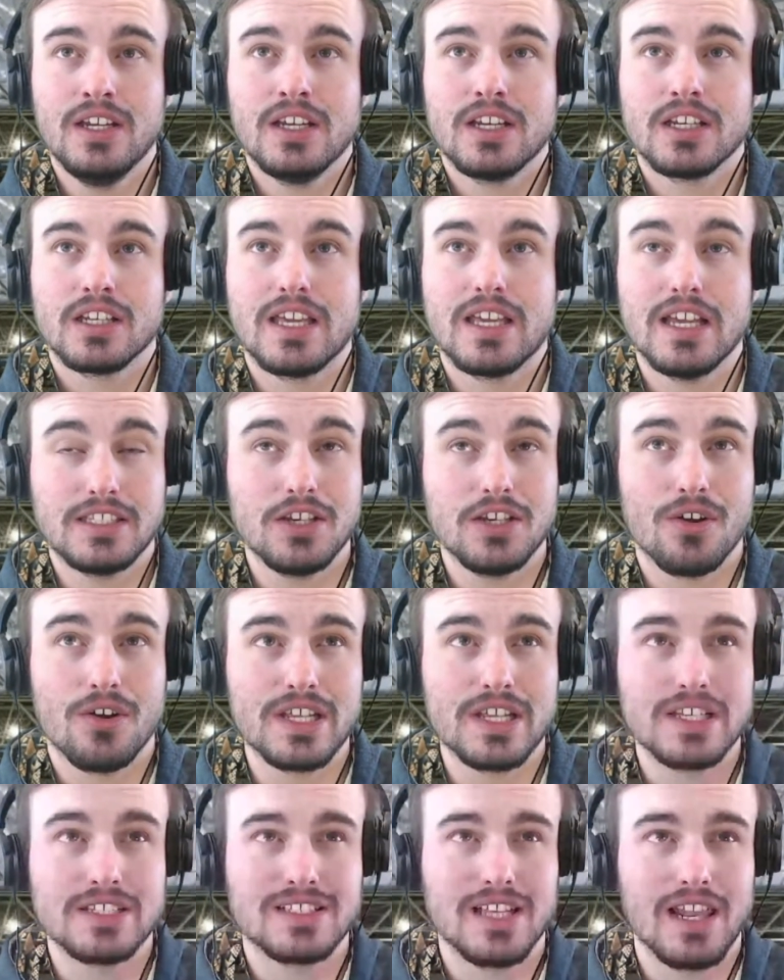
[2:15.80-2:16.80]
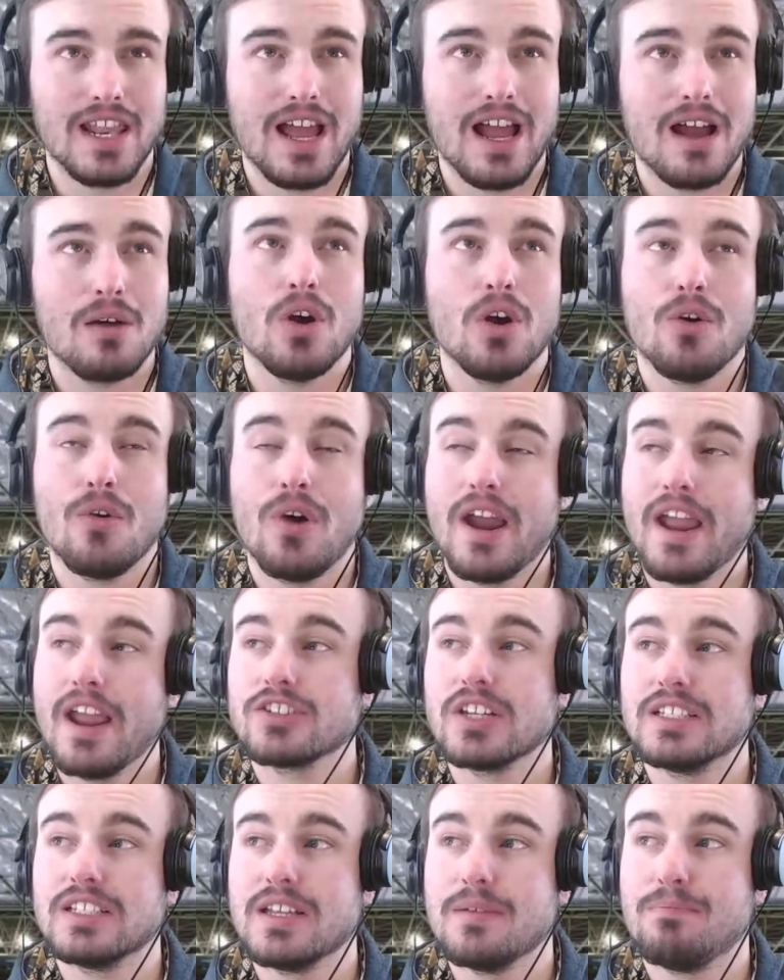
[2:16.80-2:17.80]
Kitioni Salawa, who I
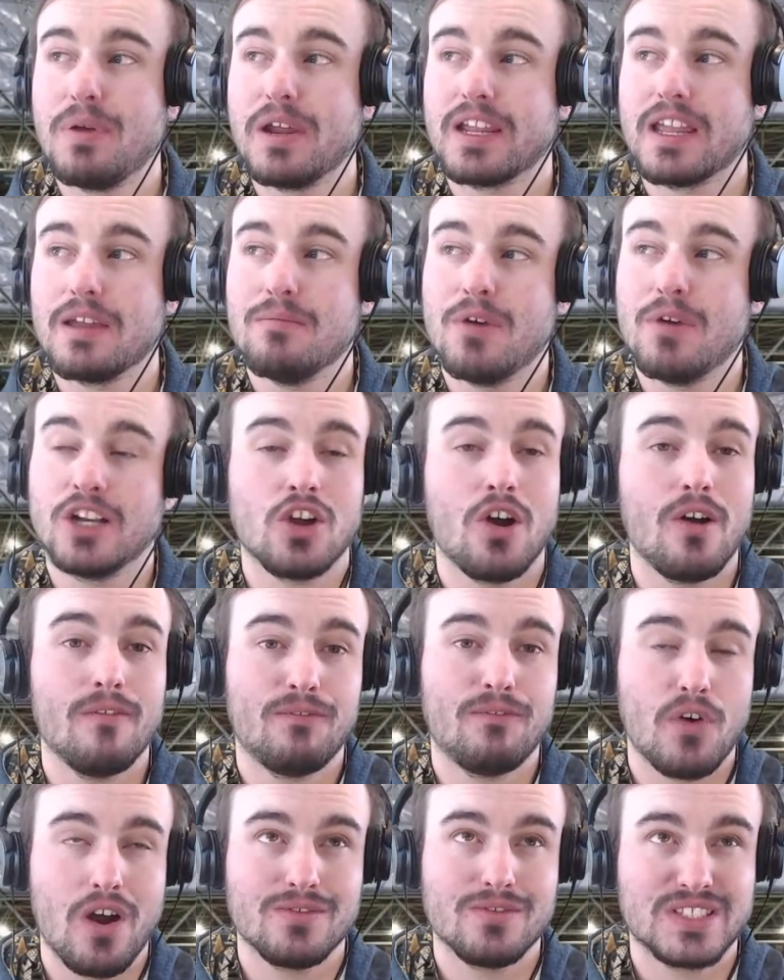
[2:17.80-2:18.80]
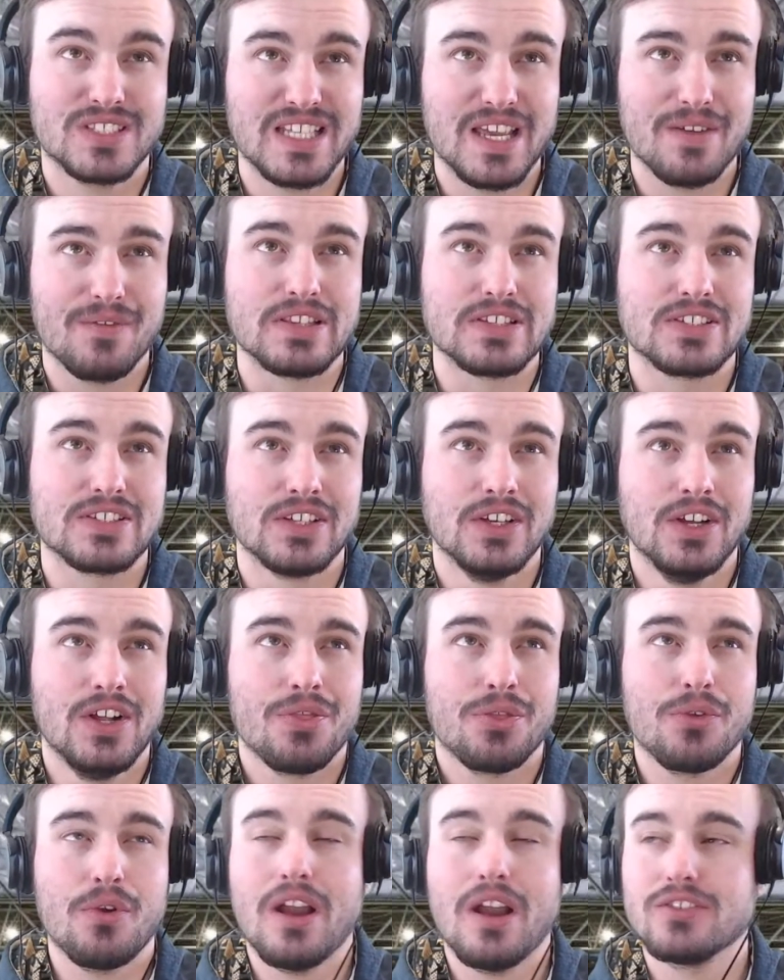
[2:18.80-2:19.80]
actually did pick in my top 5 sevens
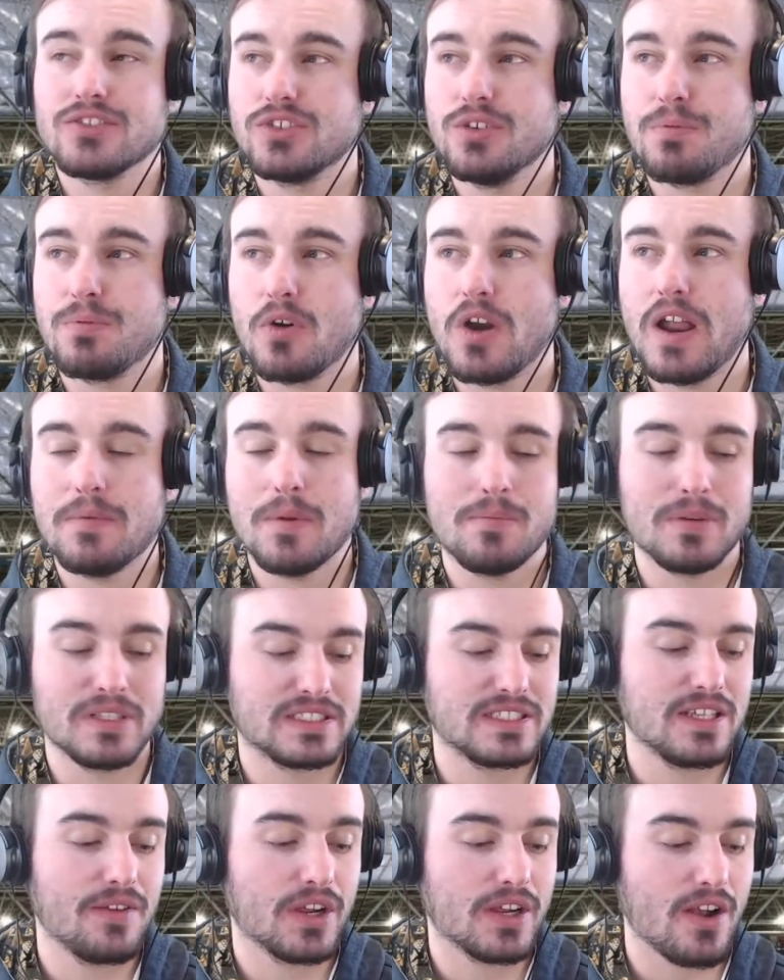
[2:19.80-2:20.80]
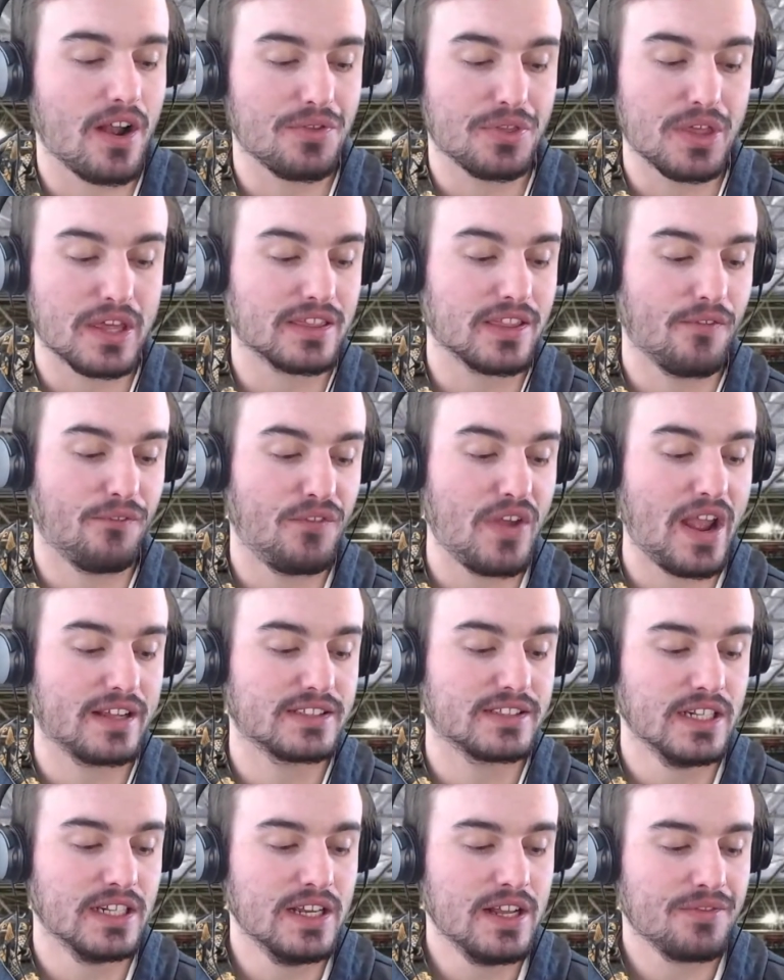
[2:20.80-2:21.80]
throughout Super Rugby Pacific. I think the
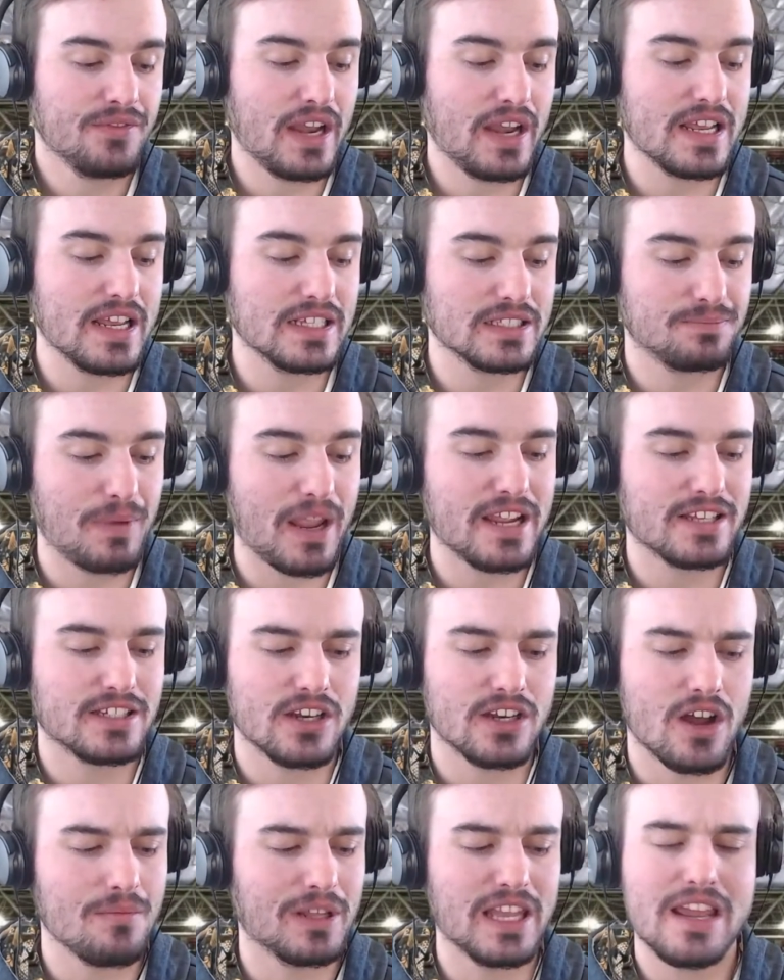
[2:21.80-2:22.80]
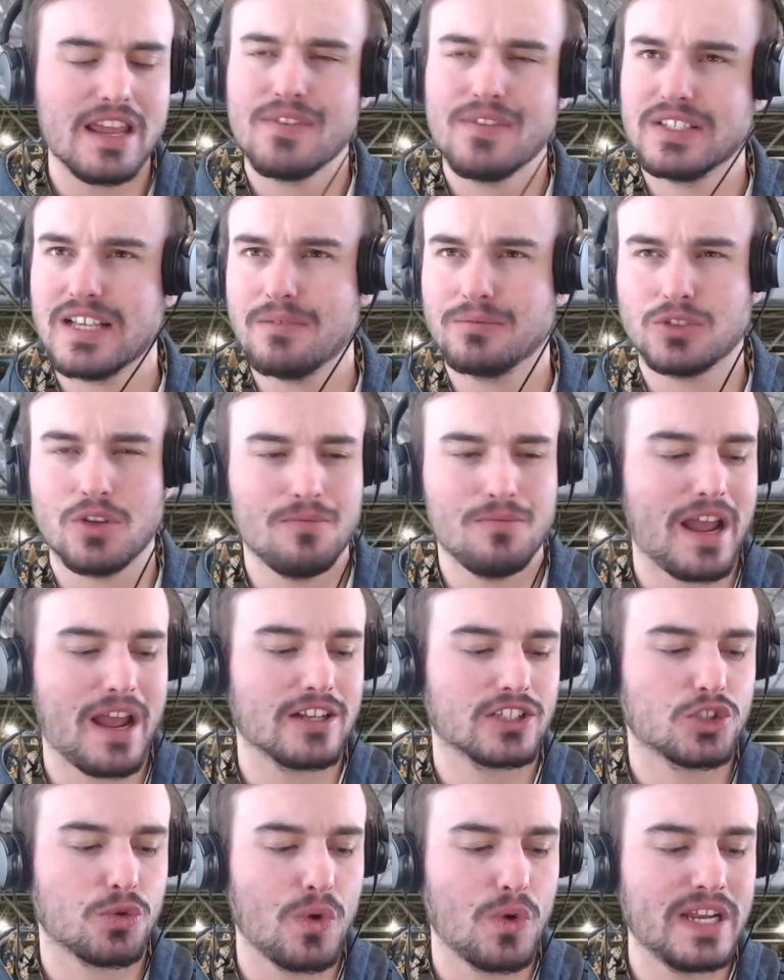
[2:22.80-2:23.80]
fact that he has beaten, I believe he's up to
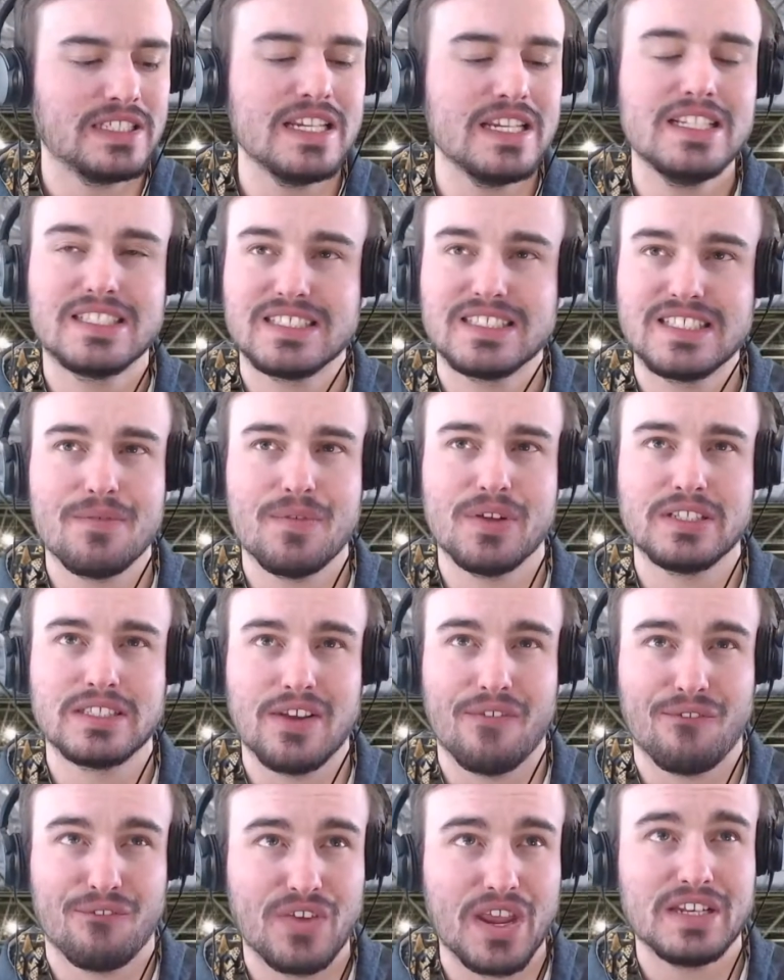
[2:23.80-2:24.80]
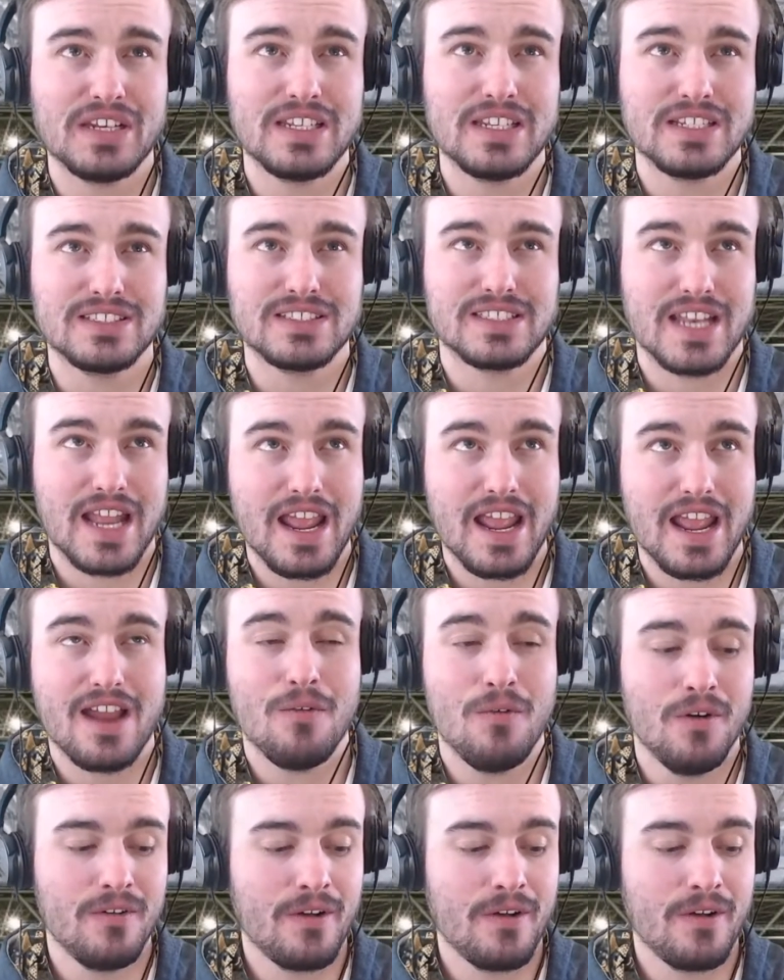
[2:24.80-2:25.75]
about 27 defenders now.